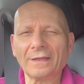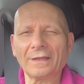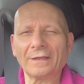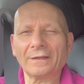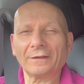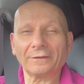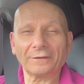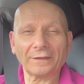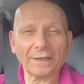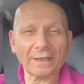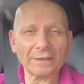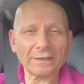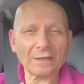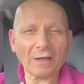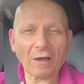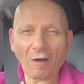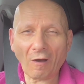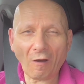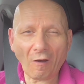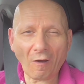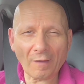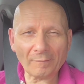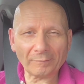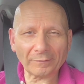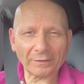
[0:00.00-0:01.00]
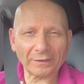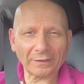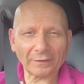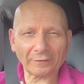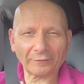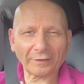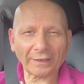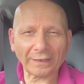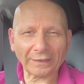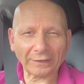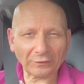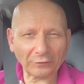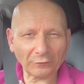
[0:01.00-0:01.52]
then I'm going to
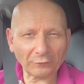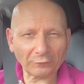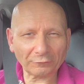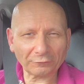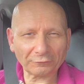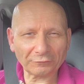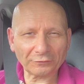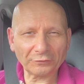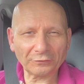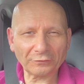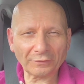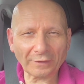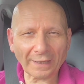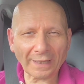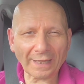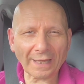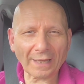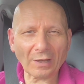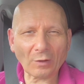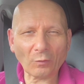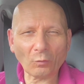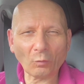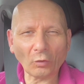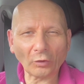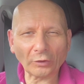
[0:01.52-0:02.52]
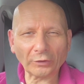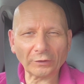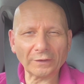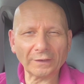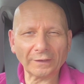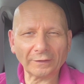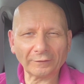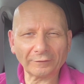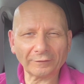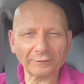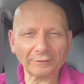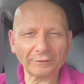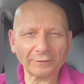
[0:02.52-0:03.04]
take you through that, what you need
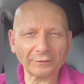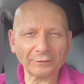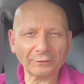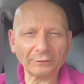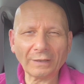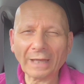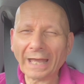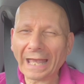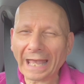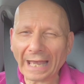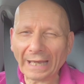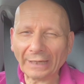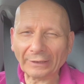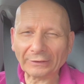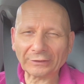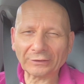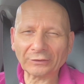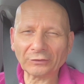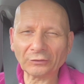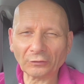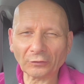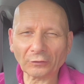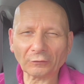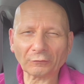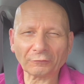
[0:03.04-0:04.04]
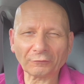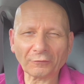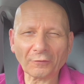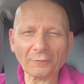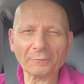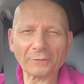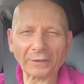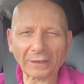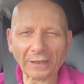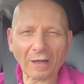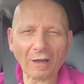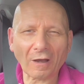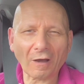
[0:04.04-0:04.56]
to do, how you can do it from
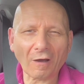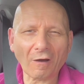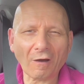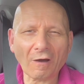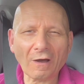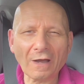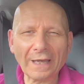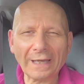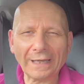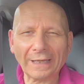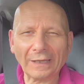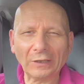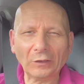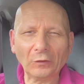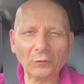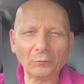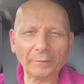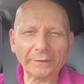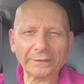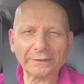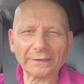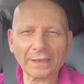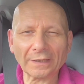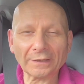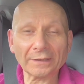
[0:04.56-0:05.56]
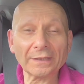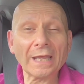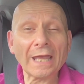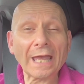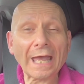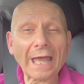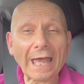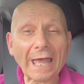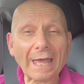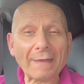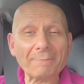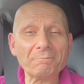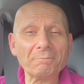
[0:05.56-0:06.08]
the car. It'll all be done.
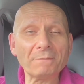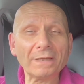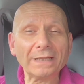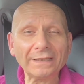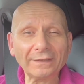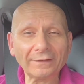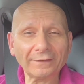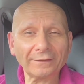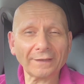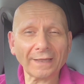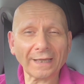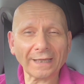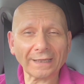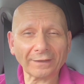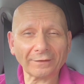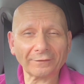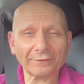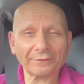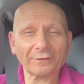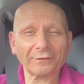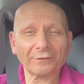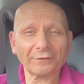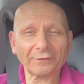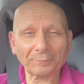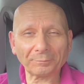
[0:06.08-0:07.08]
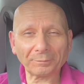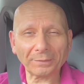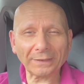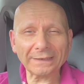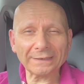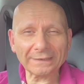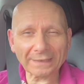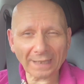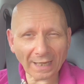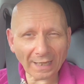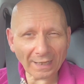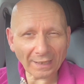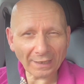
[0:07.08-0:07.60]
And many thanks to
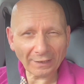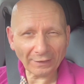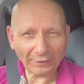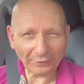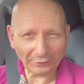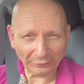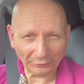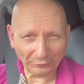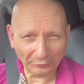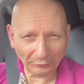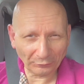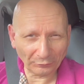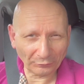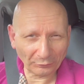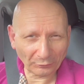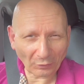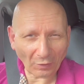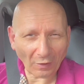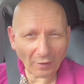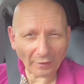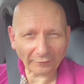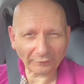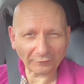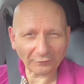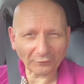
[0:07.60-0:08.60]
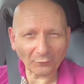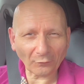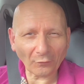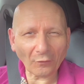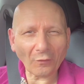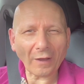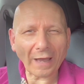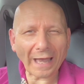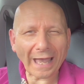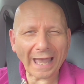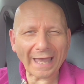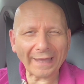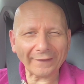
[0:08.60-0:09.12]
Sabina, who I saw
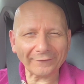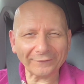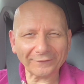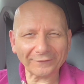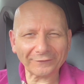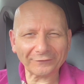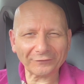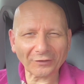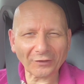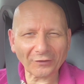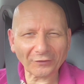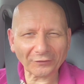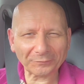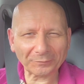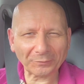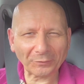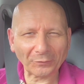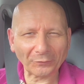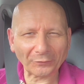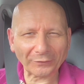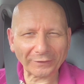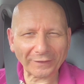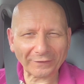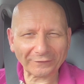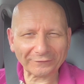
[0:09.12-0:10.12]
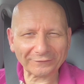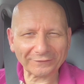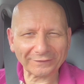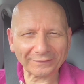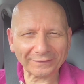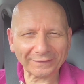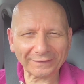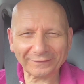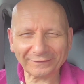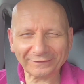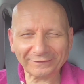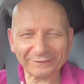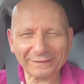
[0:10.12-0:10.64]
at the charge port
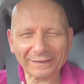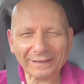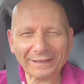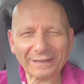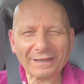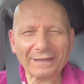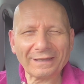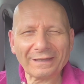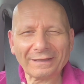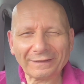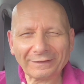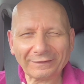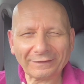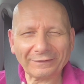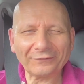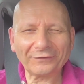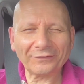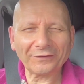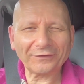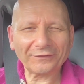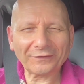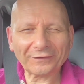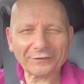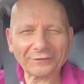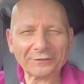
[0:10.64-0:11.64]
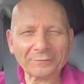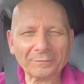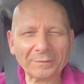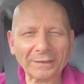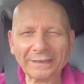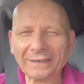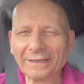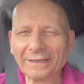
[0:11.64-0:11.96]
yesterday, and she said to me,